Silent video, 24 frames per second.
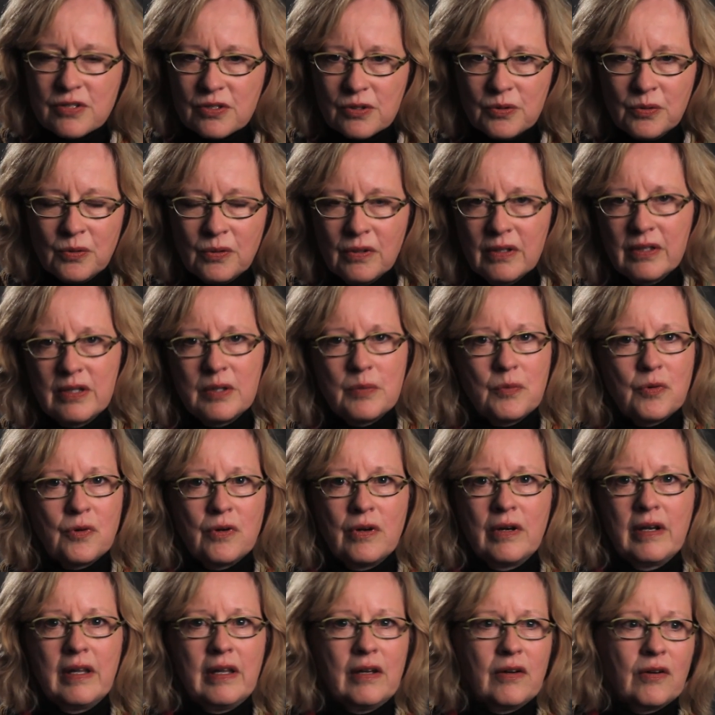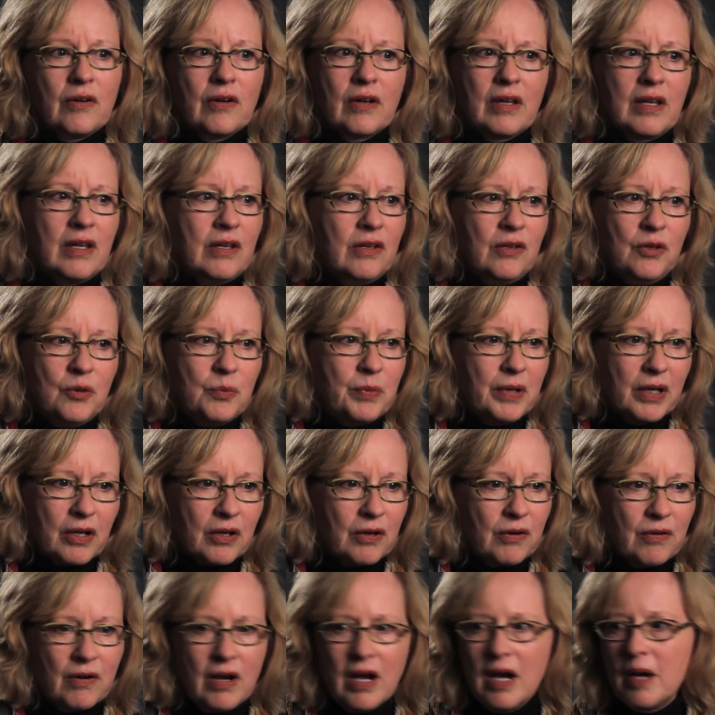school in the morning or can you pick
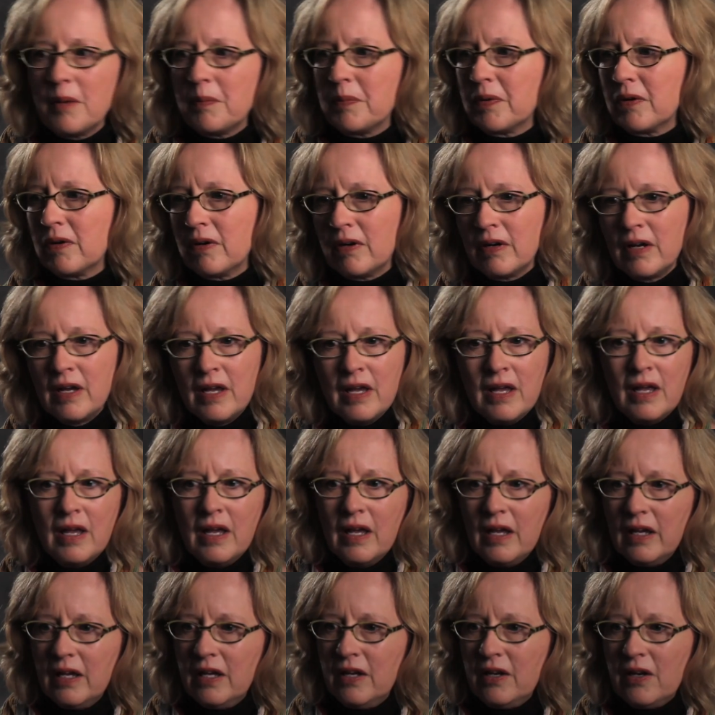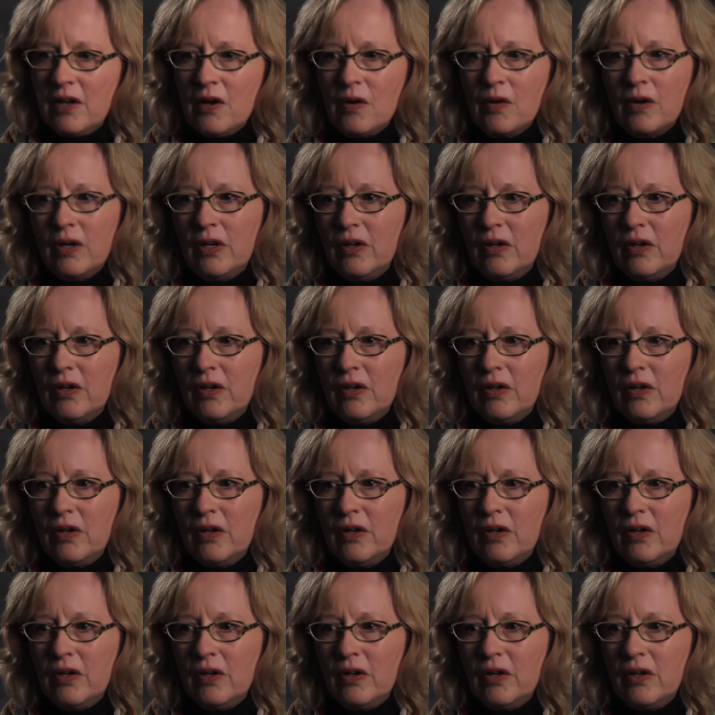her up or, you know, are